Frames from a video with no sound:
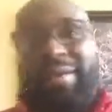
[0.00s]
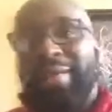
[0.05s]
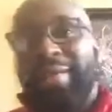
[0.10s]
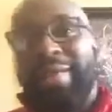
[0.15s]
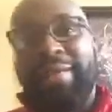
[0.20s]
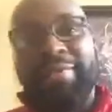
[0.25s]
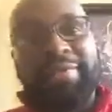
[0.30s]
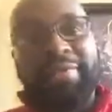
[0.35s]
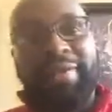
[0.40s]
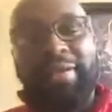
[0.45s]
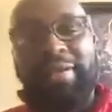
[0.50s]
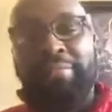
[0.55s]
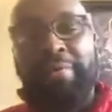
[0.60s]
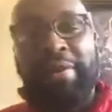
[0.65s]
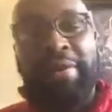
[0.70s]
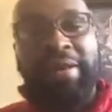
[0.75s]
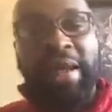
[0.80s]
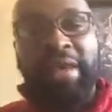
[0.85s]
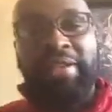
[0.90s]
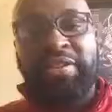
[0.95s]
Let's
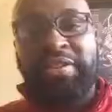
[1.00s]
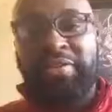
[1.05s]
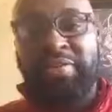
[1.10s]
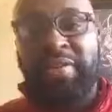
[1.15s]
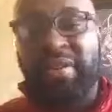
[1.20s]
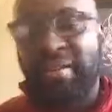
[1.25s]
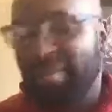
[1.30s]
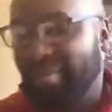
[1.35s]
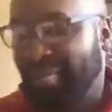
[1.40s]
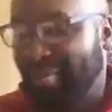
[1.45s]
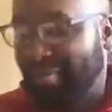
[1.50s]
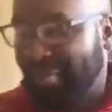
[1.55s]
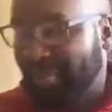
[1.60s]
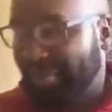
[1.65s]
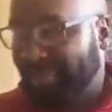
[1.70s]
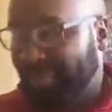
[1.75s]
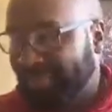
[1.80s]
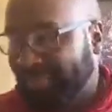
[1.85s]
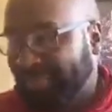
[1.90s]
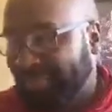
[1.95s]
celebrate our strengths.
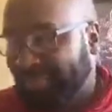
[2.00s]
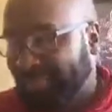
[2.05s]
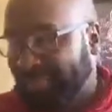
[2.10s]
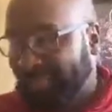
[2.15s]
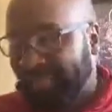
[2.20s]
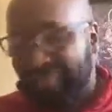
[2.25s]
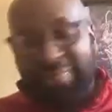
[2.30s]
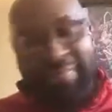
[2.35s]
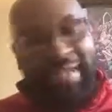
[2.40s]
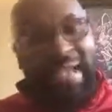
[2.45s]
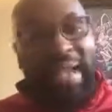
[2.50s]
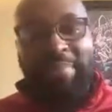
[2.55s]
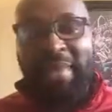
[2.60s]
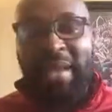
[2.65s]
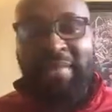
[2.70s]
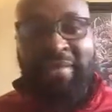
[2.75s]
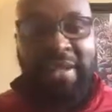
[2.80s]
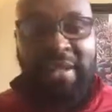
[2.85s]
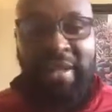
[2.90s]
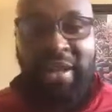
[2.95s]
I'm
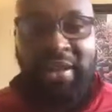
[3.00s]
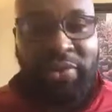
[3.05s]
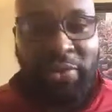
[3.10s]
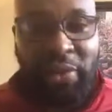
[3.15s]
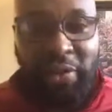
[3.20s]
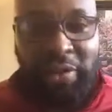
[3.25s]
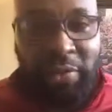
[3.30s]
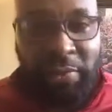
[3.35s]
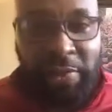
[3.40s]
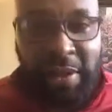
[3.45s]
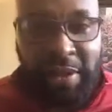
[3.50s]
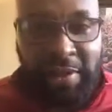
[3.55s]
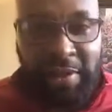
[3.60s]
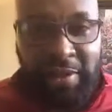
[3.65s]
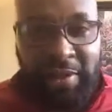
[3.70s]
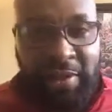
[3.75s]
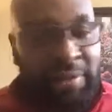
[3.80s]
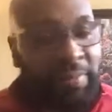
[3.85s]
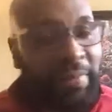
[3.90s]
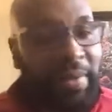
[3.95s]
not saying ignore your
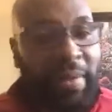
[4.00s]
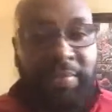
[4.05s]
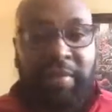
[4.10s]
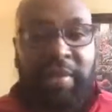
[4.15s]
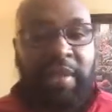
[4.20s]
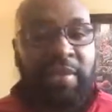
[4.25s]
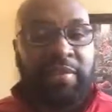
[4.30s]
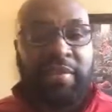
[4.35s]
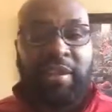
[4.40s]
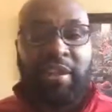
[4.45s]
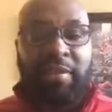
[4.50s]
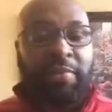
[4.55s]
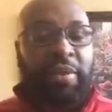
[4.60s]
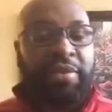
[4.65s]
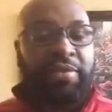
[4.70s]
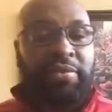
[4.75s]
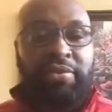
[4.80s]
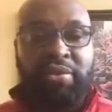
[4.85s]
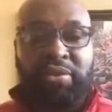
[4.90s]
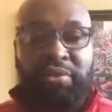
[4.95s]
weaknesses, but I'm saying
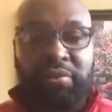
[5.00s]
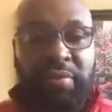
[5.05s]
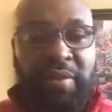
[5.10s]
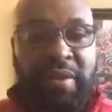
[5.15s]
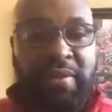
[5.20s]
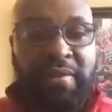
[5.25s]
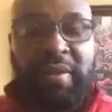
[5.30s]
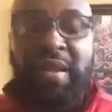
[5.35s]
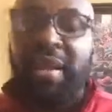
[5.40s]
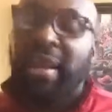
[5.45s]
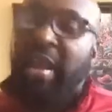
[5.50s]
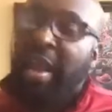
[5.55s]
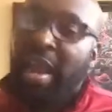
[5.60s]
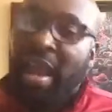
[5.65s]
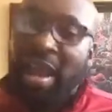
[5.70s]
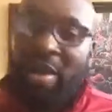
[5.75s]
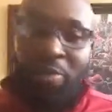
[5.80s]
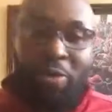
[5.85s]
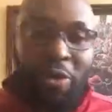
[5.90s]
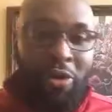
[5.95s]
celebrate your strengths
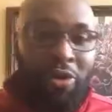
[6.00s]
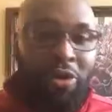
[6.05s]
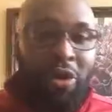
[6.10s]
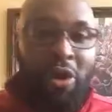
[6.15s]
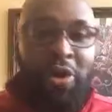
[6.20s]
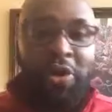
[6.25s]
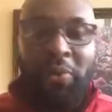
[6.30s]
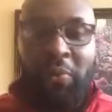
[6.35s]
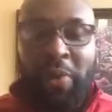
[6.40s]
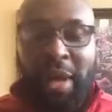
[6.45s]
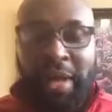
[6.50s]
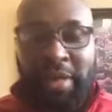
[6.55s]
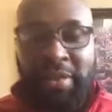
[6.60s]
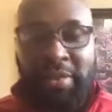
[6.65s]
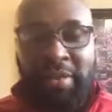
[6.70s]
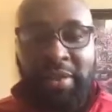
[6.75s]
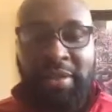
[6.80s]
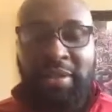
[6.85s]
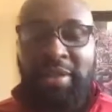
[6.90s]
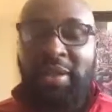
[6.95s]
and work on your
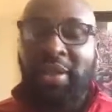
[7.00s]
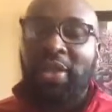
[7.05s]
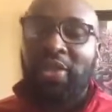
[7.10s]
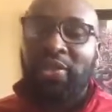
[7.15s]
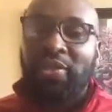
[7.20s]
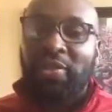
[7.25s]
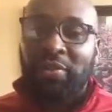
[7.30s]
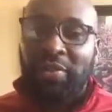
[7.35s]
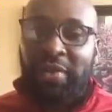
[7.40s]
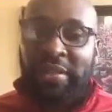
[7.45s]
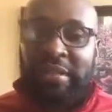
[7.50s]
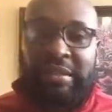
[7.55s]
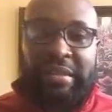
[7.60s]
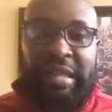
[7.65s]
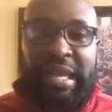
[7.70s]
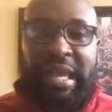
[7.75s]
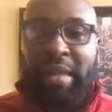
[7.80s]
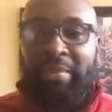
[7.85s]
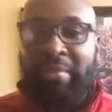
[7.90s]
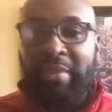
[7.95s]
weaknesses, so this
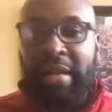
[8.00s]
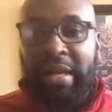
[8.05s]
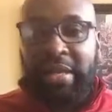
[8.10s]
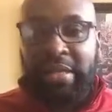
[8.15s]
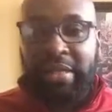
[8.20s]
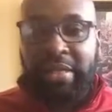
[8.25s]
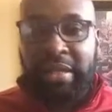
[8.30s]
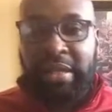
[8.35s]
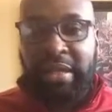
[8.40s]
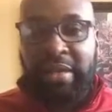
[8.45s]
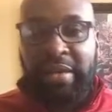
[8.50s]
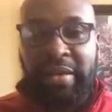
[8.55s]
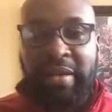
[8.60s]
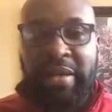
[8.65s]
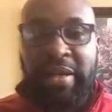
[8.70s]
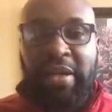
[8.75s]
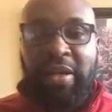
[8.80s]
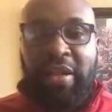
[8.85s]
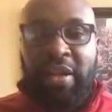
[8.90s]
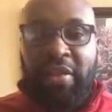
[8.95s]
time next year,
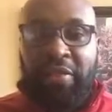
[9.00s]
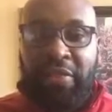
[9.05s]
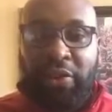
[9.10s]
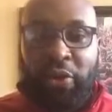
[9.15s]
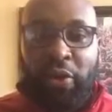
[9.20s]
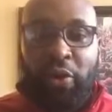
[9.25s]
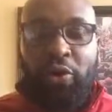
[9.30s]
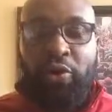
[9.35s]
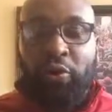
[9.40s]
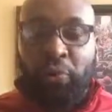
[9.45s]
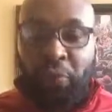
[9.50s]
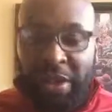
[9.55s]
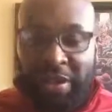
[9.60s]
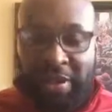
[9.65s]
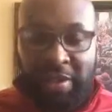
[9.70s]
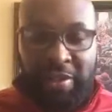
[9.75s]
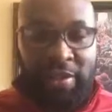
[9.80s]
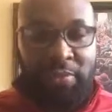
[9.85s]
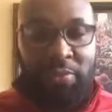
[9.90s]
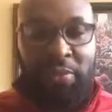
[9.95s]
those
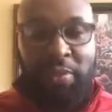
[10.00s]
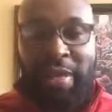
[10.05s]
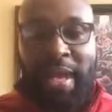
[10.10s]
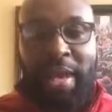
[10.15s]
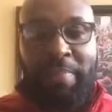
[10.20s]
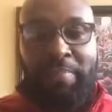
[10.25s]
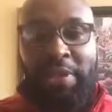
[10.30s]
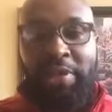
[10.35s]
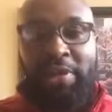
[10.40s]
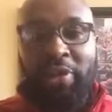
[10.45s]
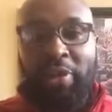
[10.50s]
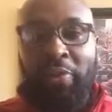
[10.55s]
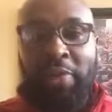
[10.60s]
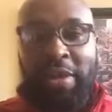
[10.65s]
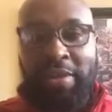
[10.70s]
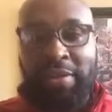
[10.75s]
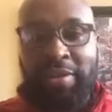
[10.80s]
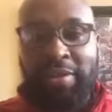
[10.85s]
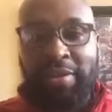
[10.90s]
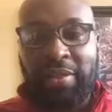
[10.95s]
weaknesses will not be your
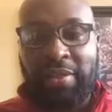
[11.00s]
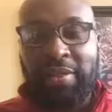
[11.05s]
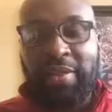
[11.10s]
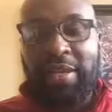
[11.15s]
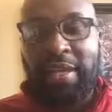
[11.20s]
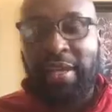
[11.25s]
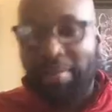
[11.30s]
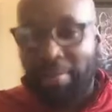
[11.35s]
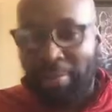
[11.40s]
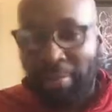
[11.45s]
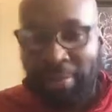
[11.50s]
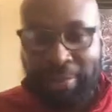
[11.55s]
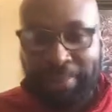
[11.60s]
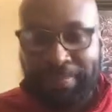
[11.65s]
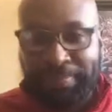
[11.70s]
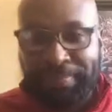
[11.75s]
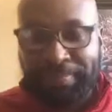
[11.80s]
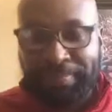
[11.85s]
weaknesses anymore.